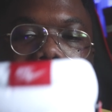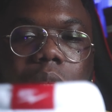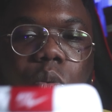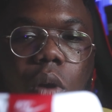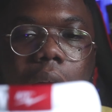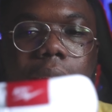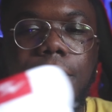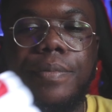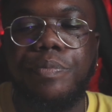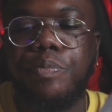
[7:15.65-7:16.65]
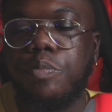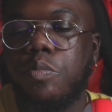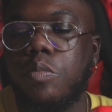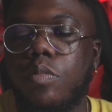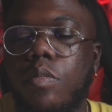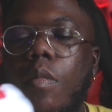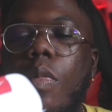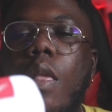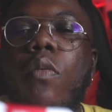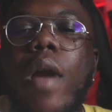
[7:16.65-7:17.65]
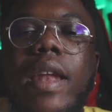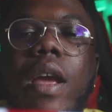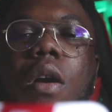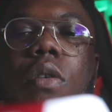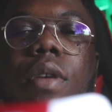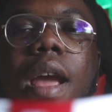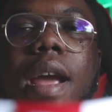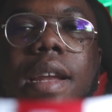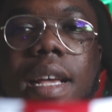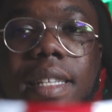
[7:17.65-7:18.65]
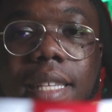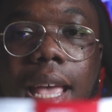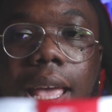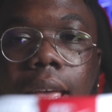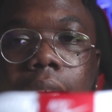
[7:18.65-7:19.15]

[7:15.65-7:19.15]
is white. Right there on there it does say